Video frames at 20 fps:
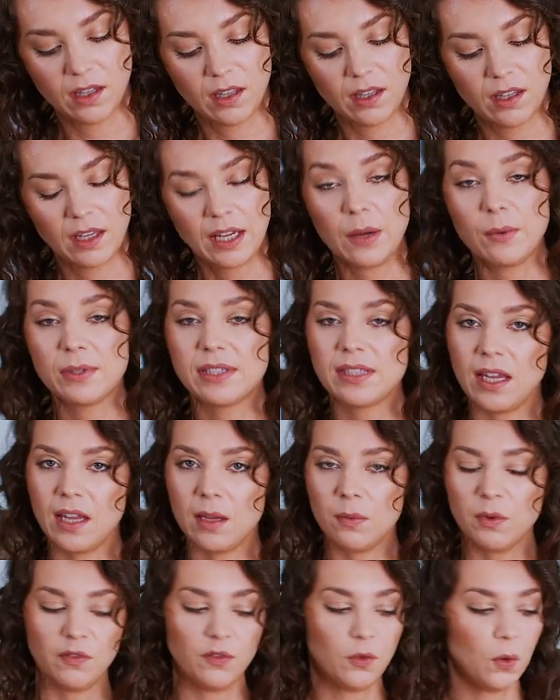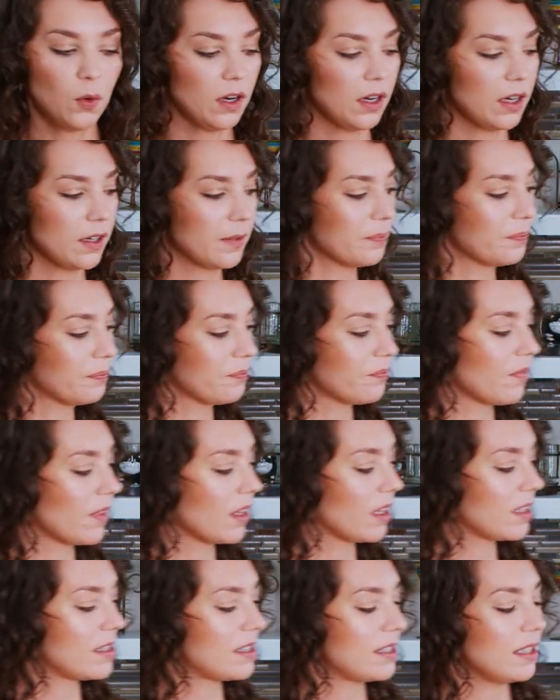Like I was saying before,
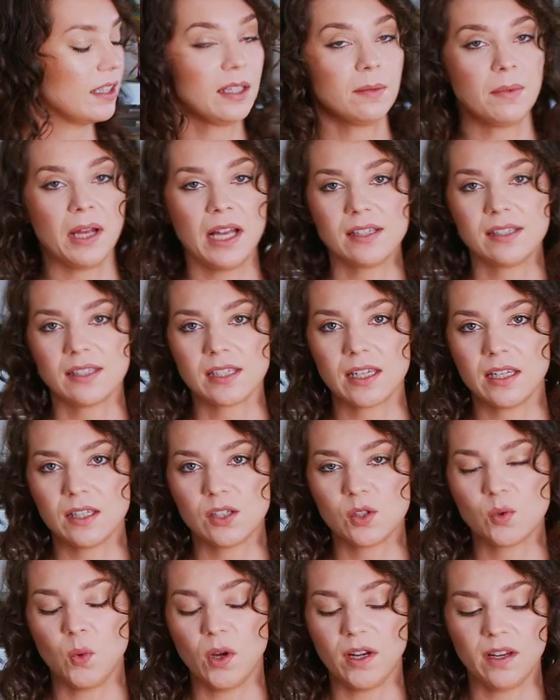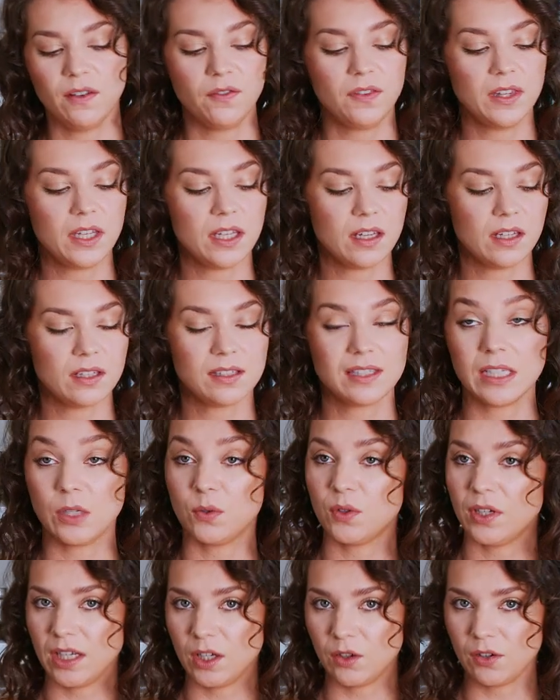psyllium husk is one of the
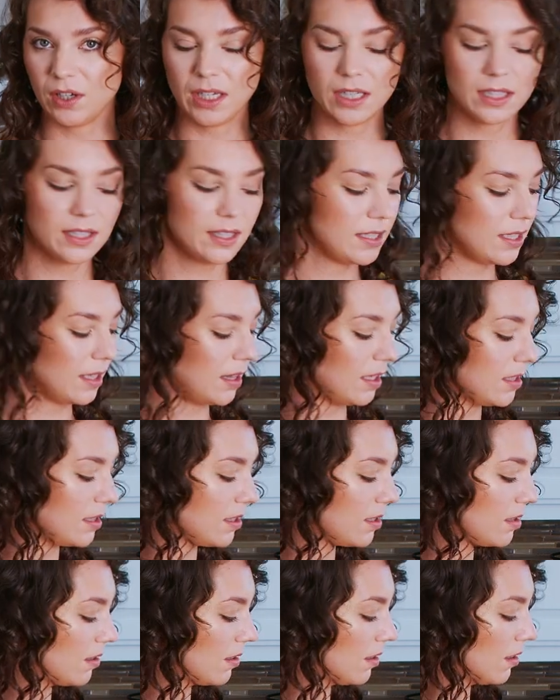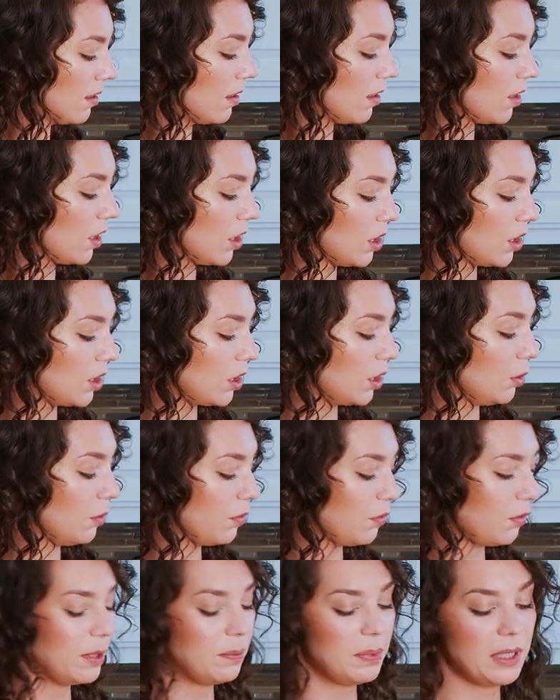secret ingredients to this
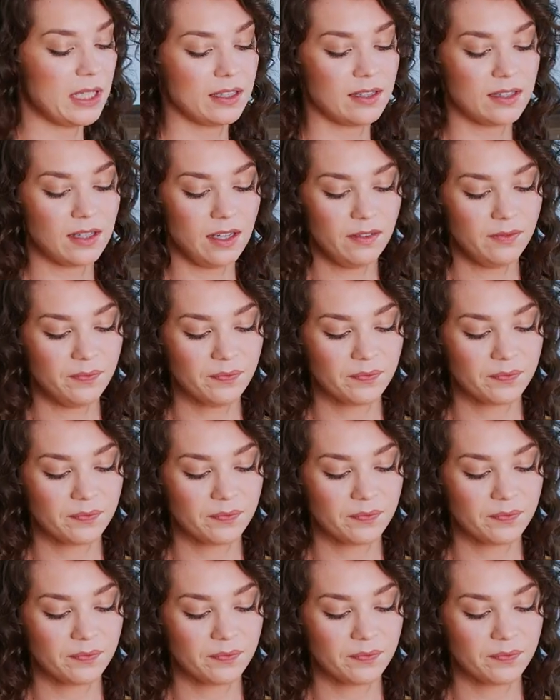gluten-free pizza.